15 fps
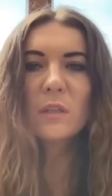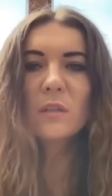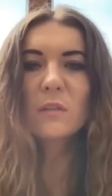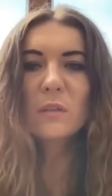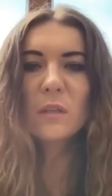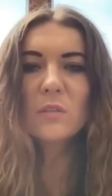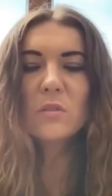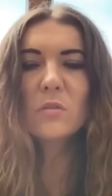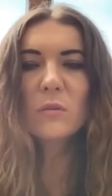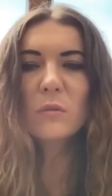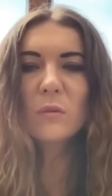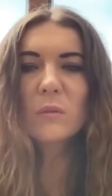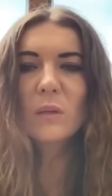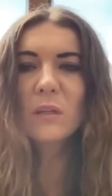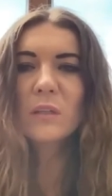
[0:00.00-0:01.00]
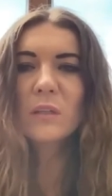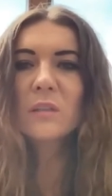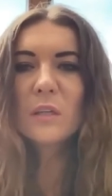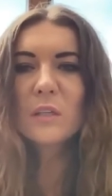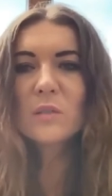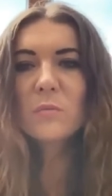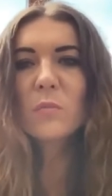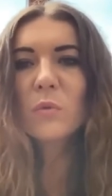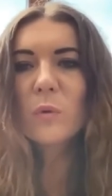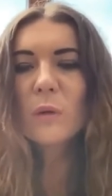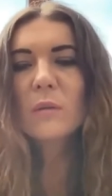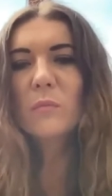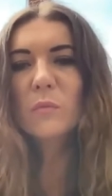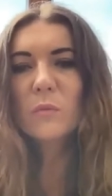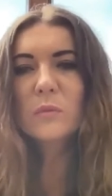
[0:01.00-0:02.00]
center and so on and it takes more
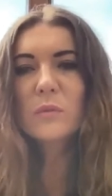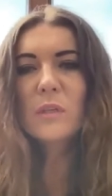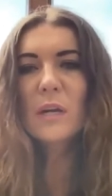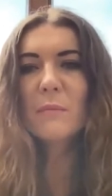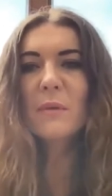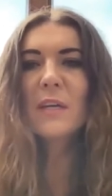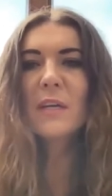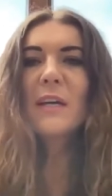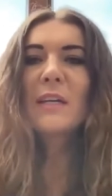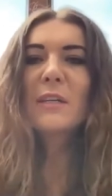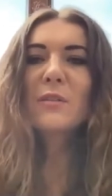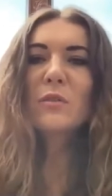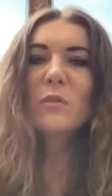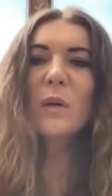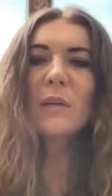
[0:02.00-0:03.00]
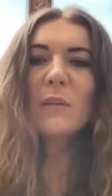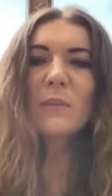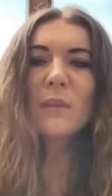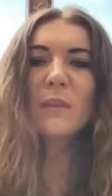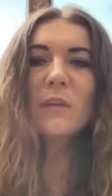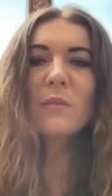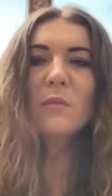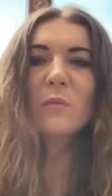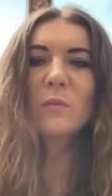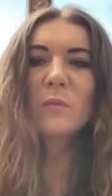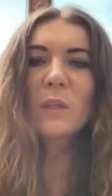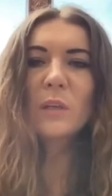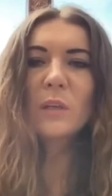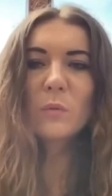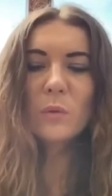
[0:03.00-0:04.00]
and more time so i think
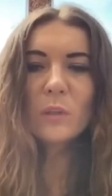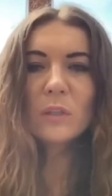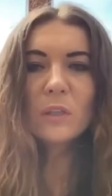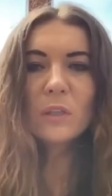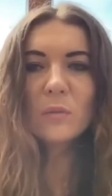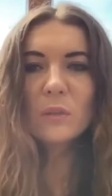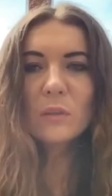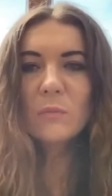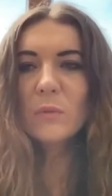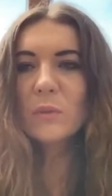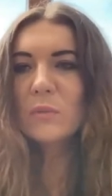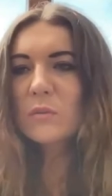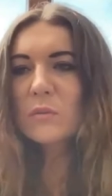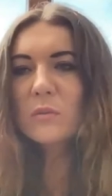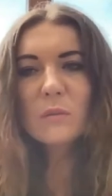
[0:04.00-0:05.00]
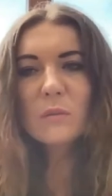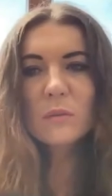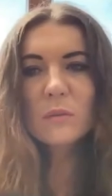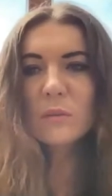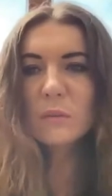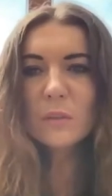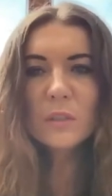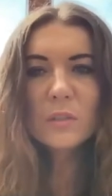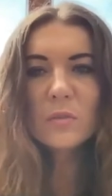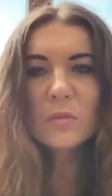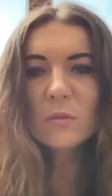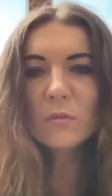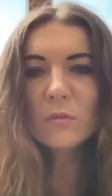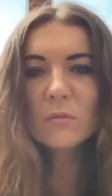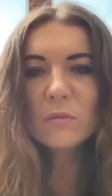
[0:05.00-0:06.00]
we are working on it but uh, it's
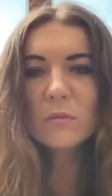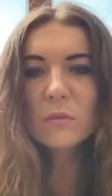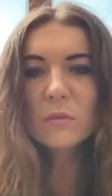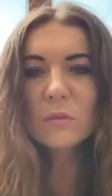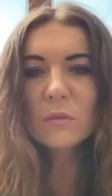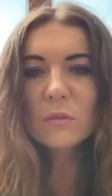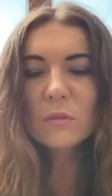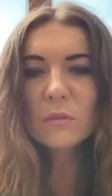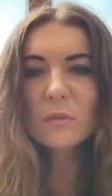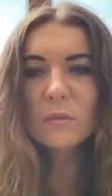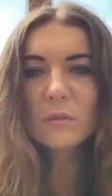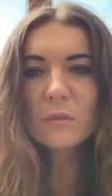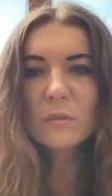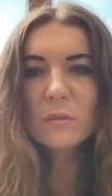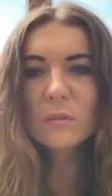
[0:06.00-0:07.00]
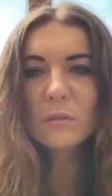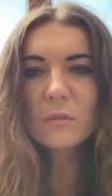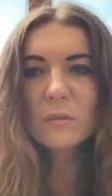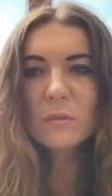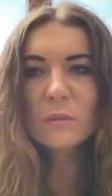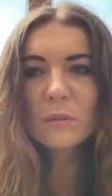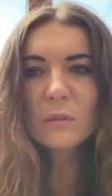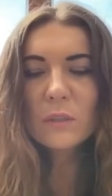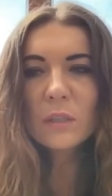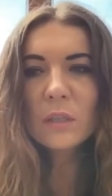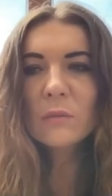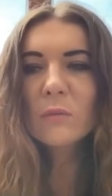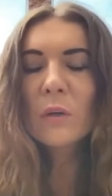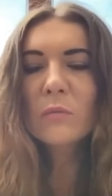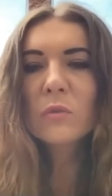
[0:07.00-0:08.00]
not uh, I,
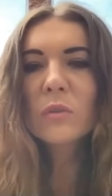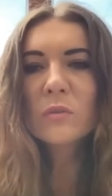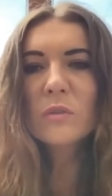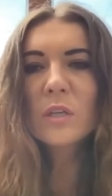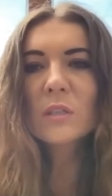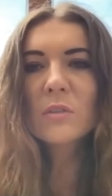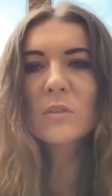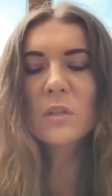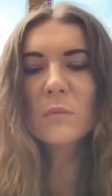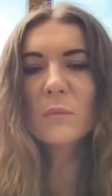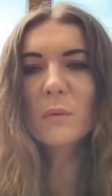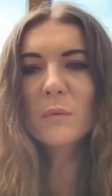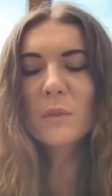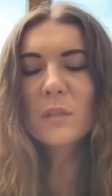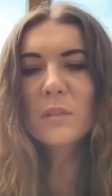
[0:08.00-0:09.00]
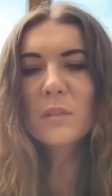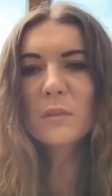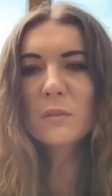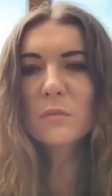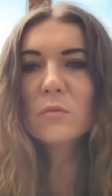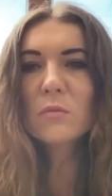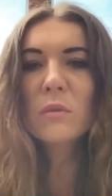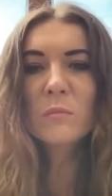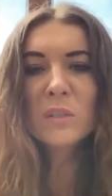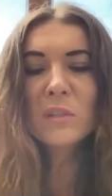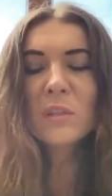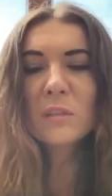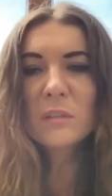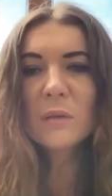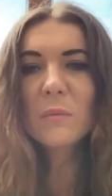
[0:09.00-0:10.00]
I wouldn't take czech republic as a good
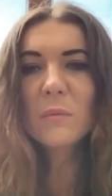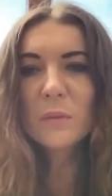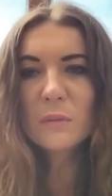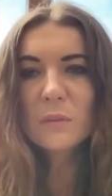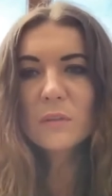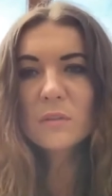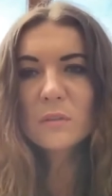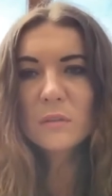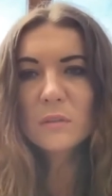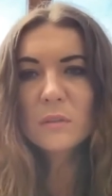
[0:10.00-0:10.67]
example in this